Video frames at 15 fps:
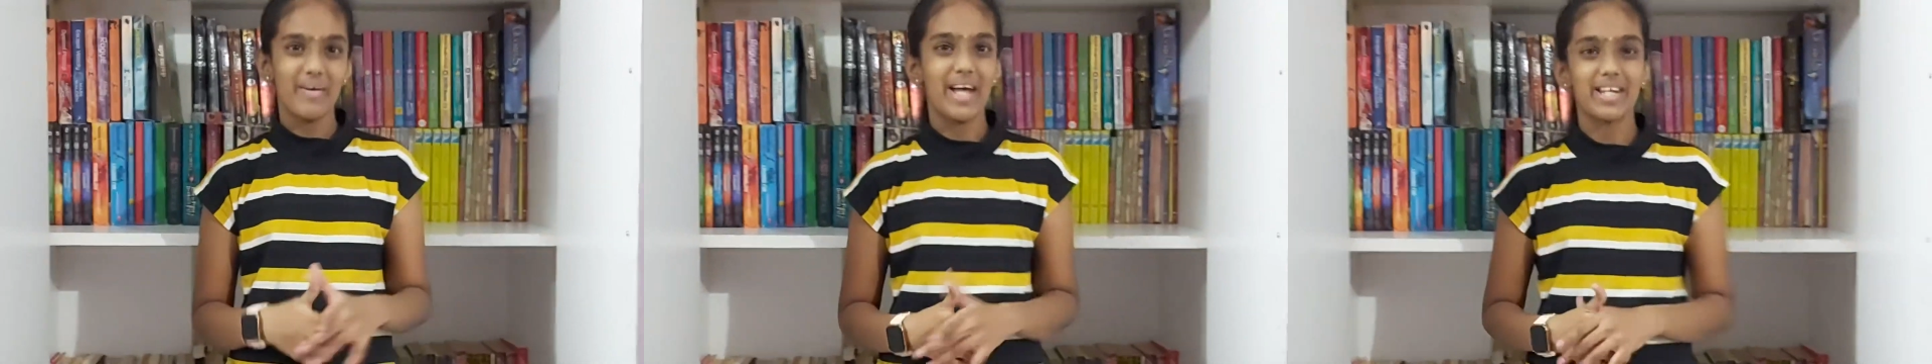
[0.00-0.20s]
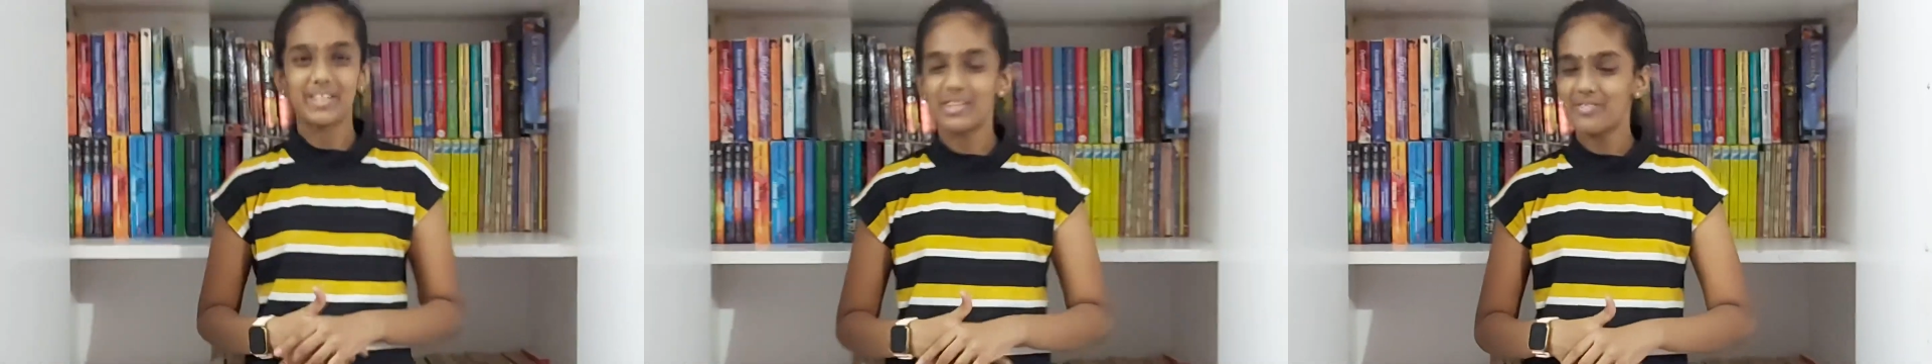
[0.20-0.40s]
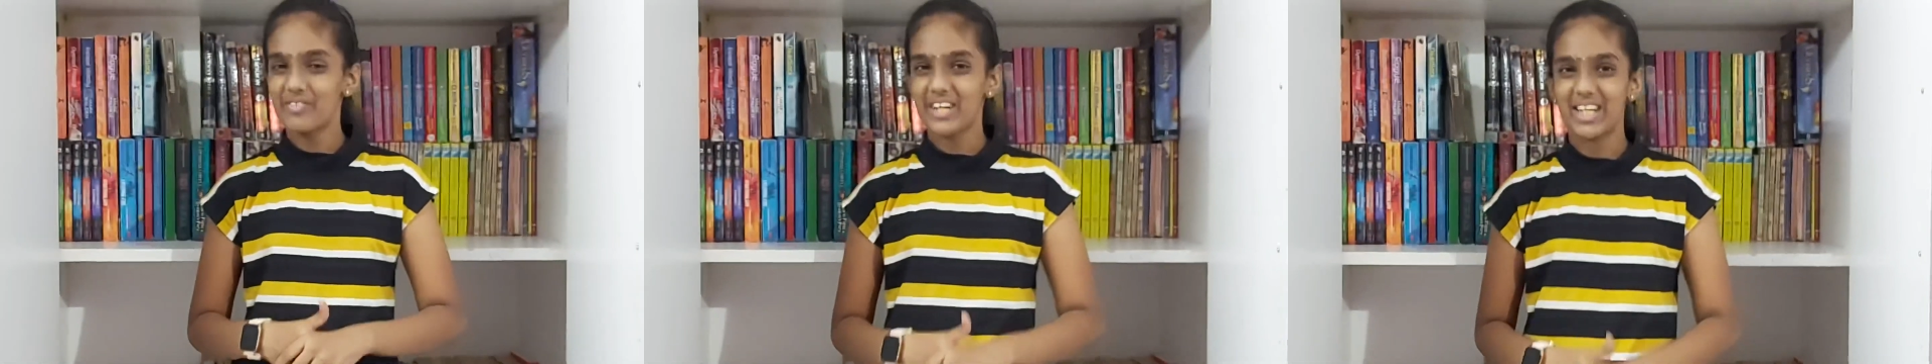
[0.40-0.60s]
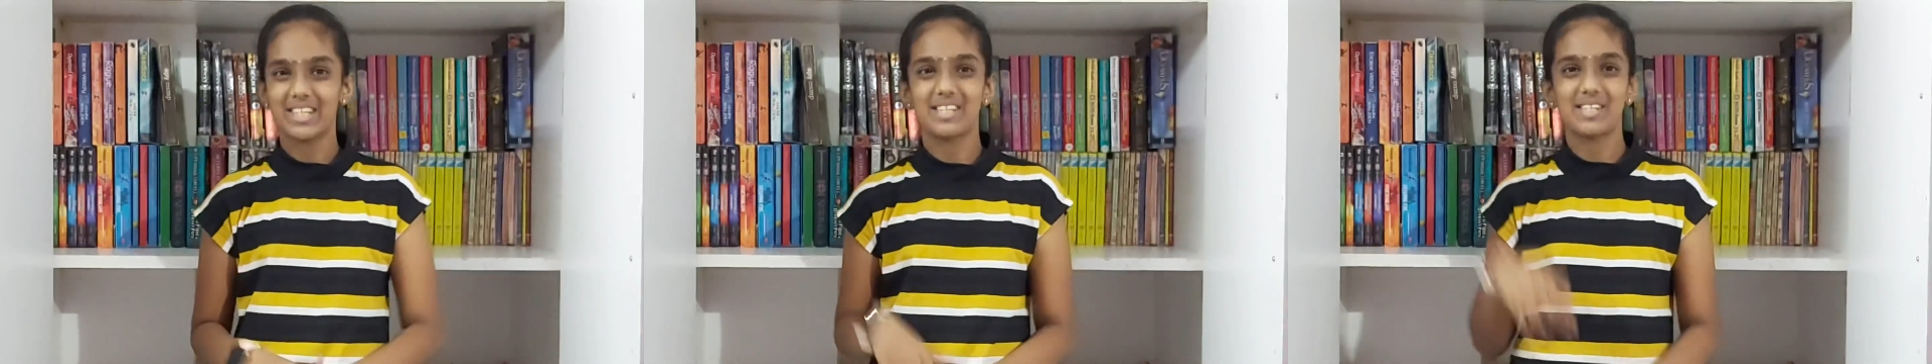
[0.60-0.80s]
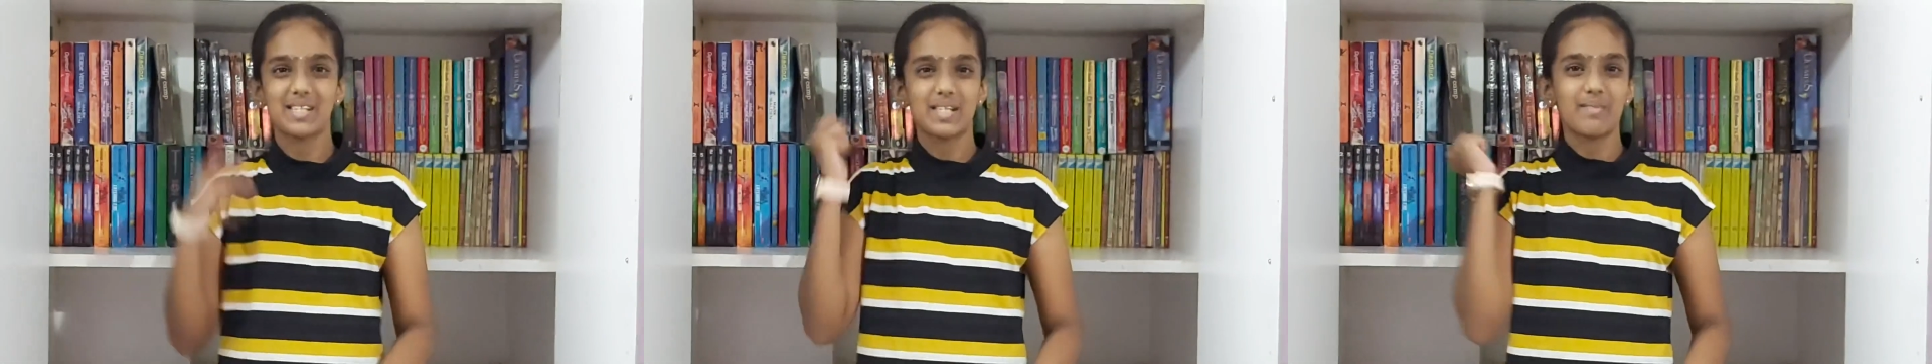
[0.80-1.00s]
and don't forget
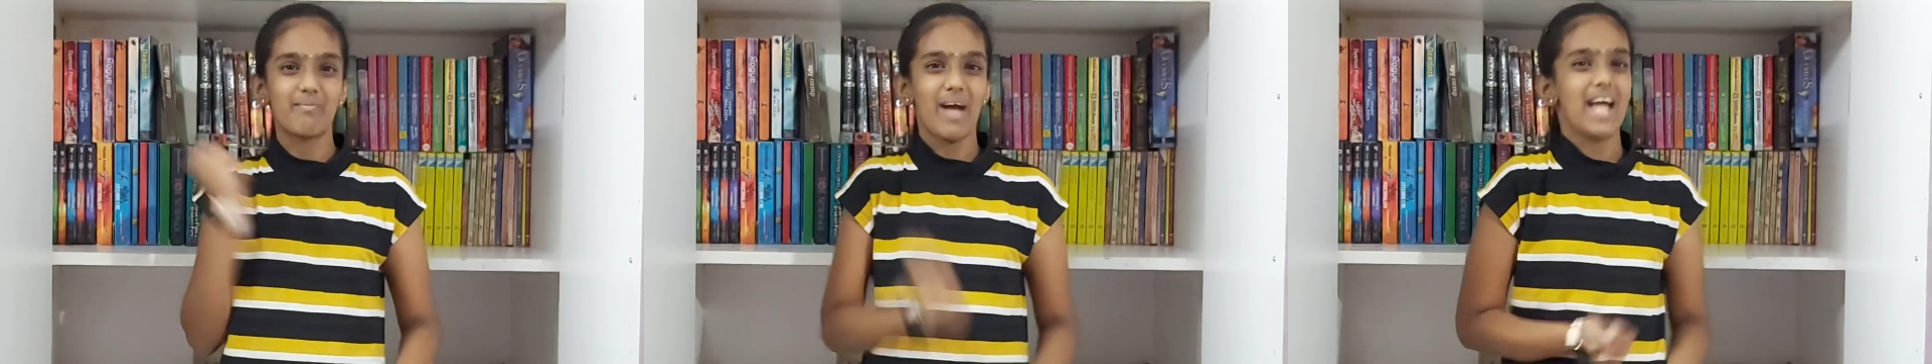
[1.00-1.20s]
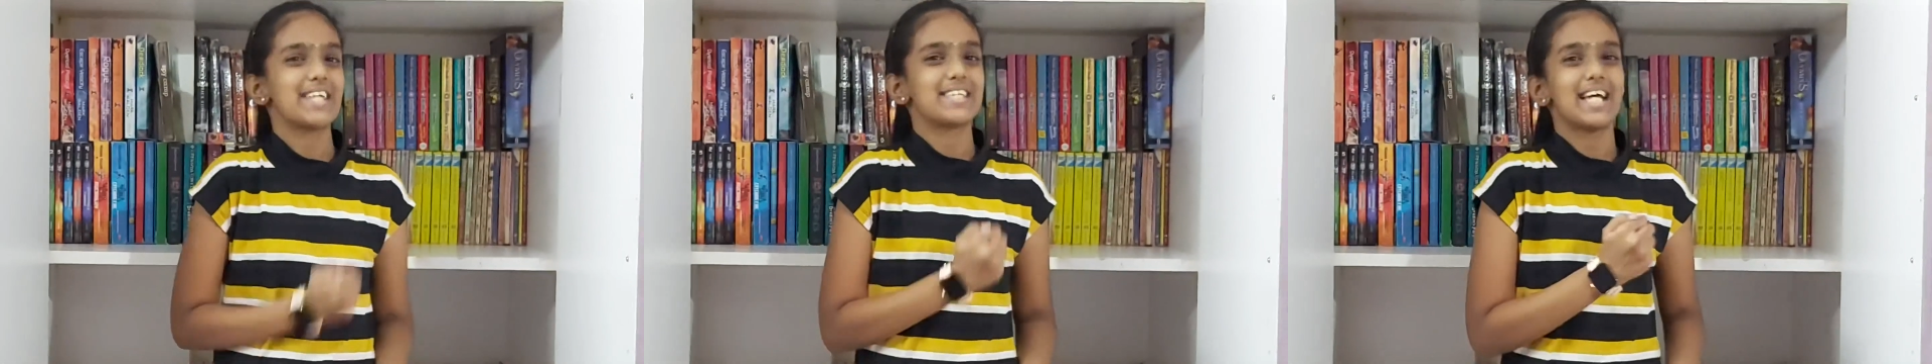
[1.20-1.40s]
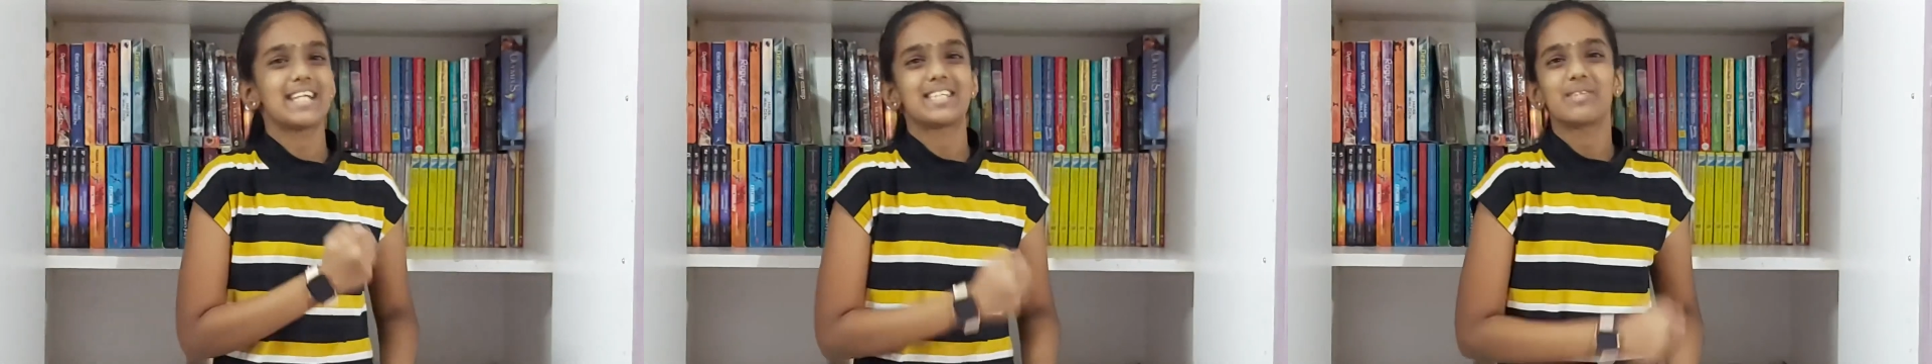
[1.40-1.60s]
to smash that